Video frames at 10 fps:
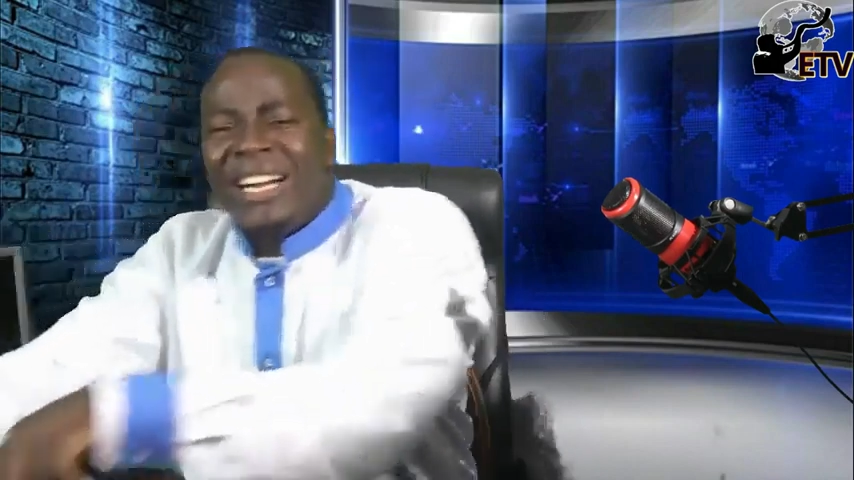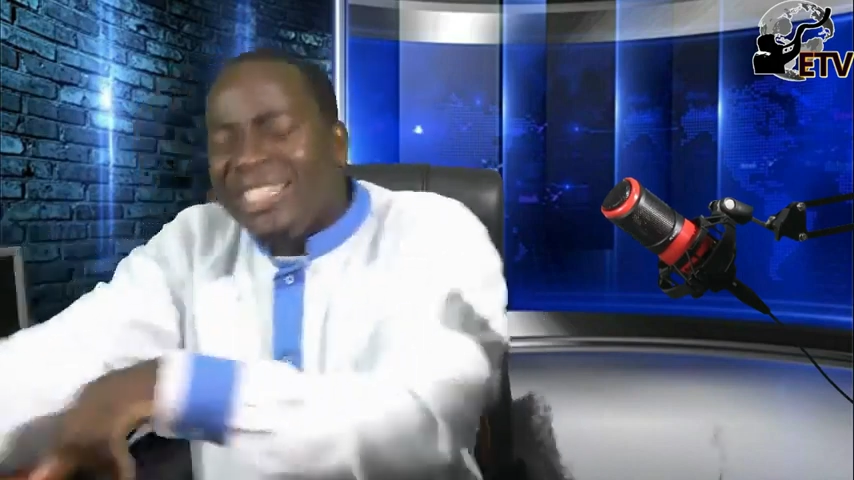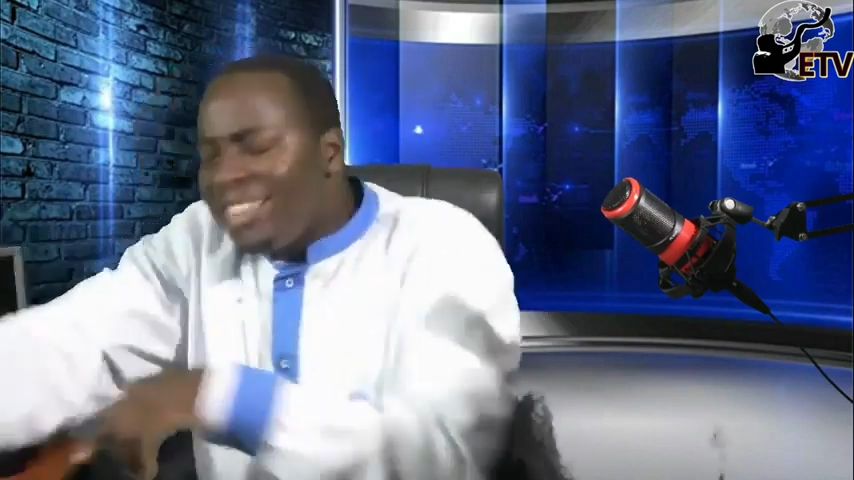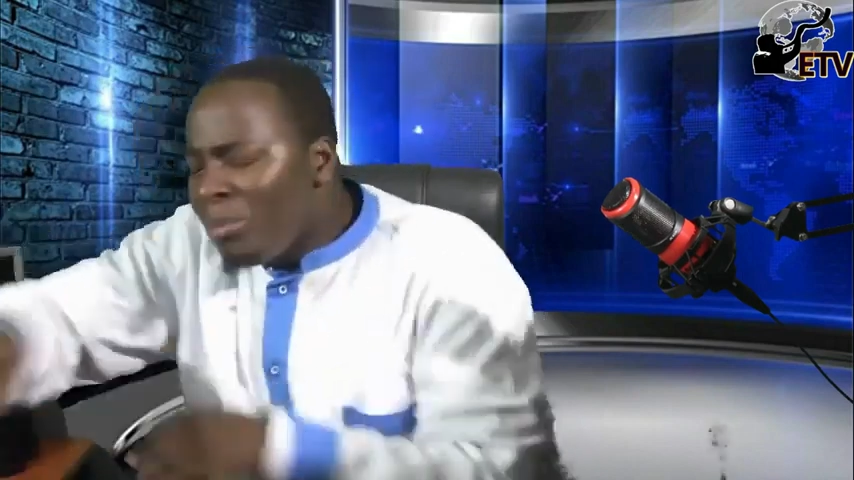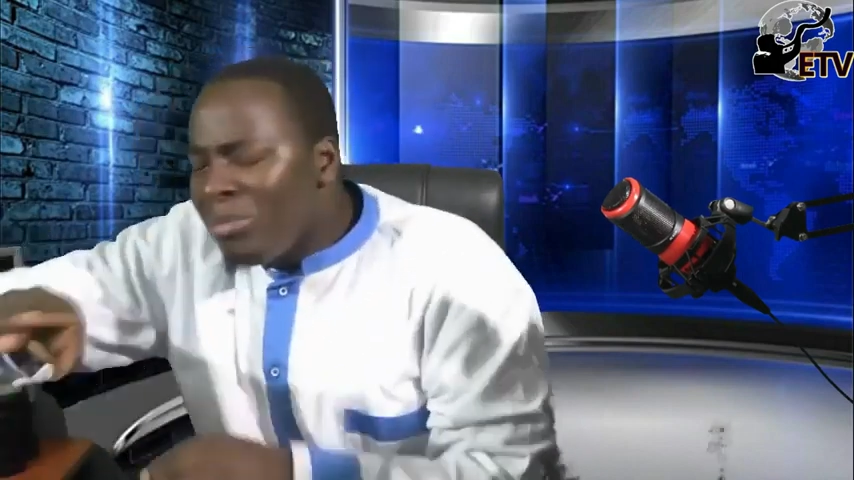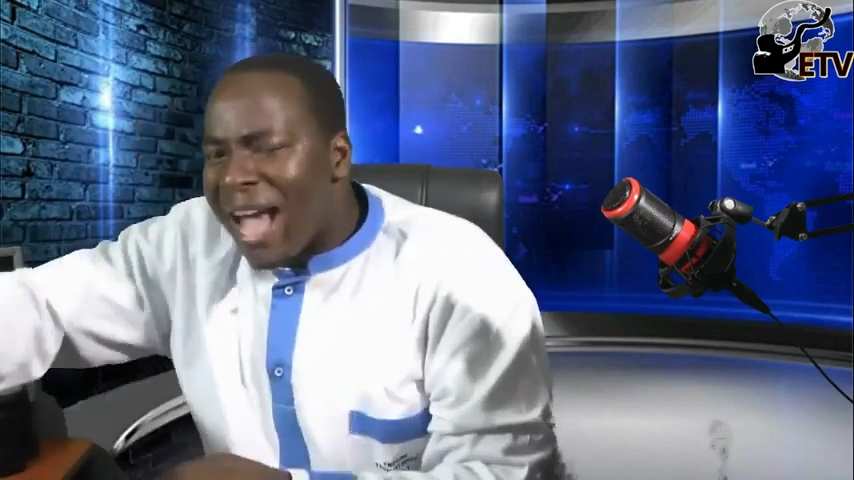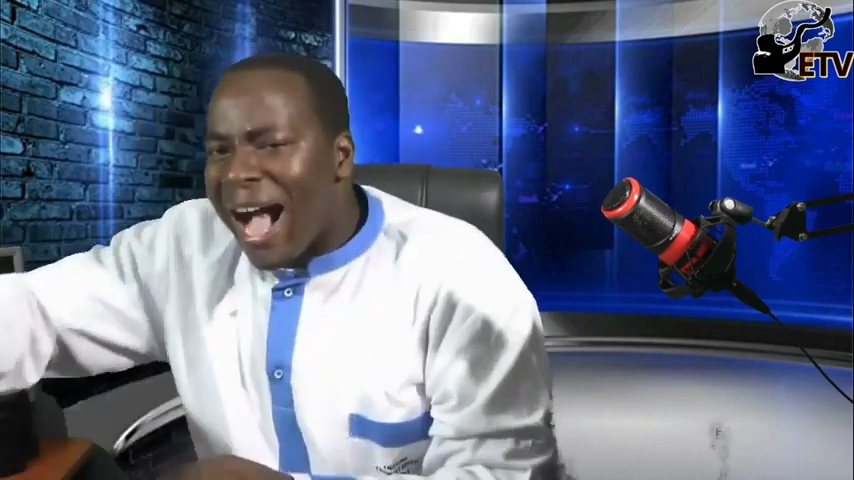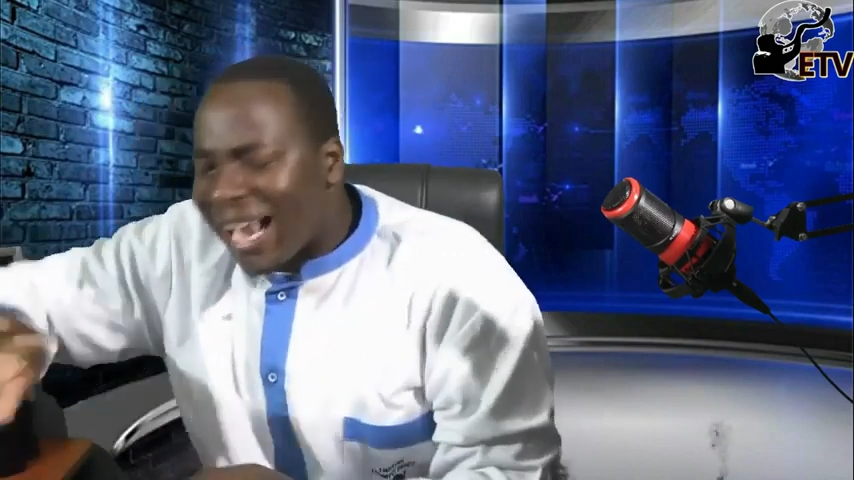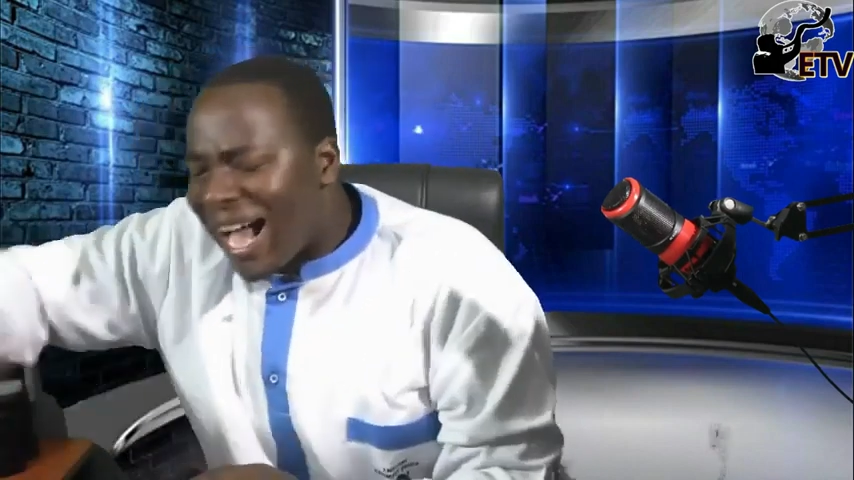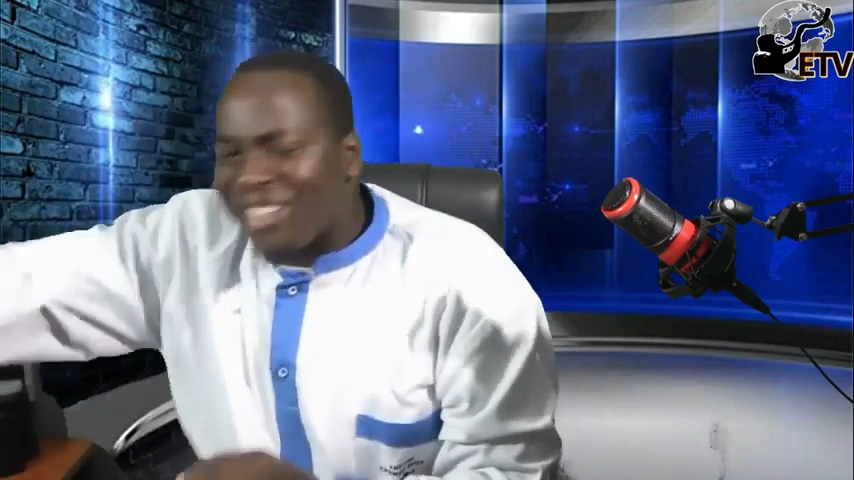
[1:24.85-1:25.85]
let them be
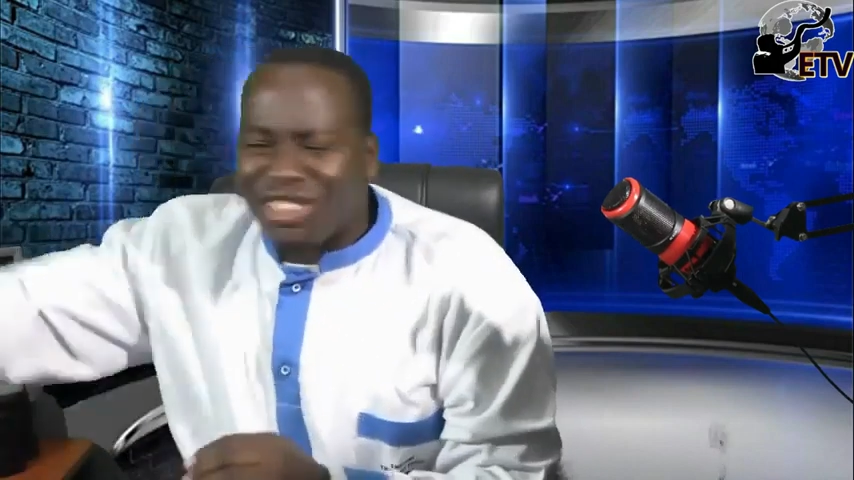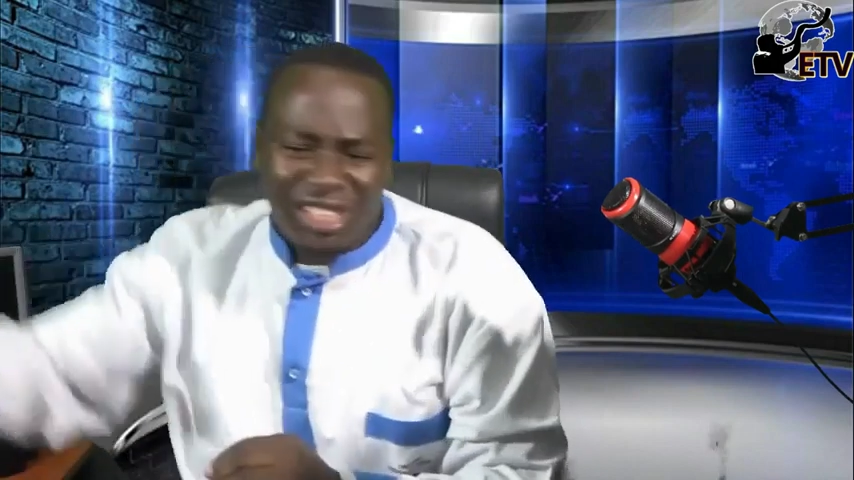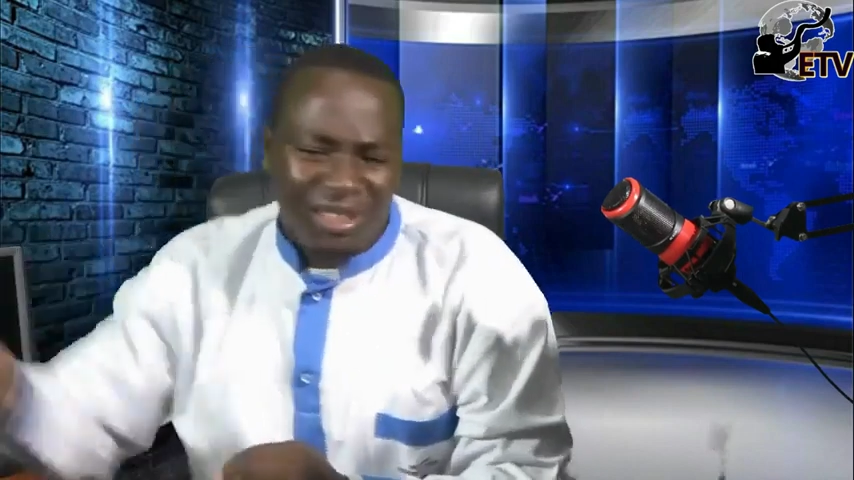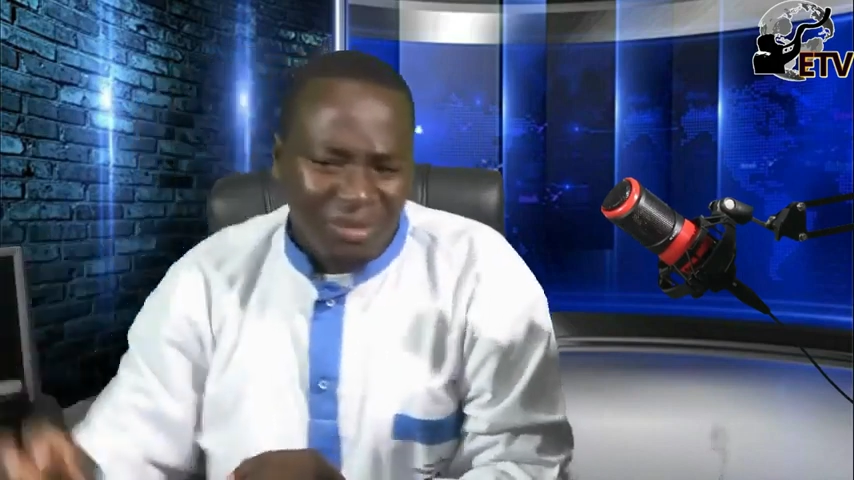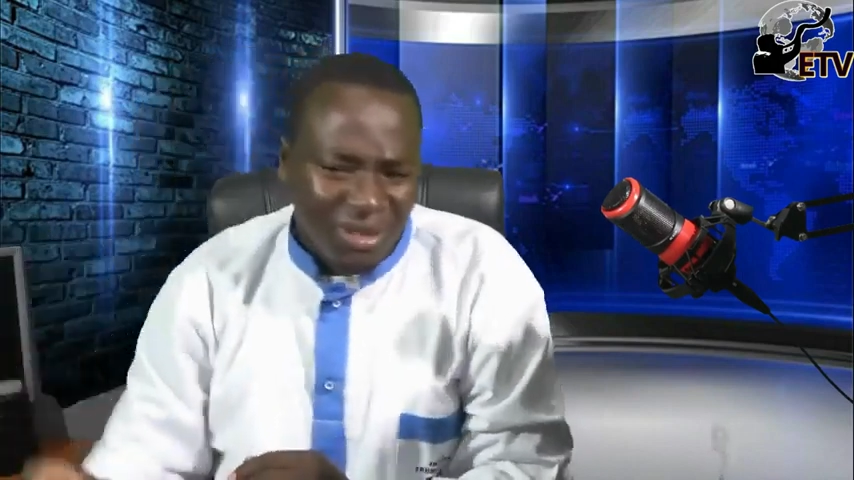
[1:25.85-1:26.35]
accursed.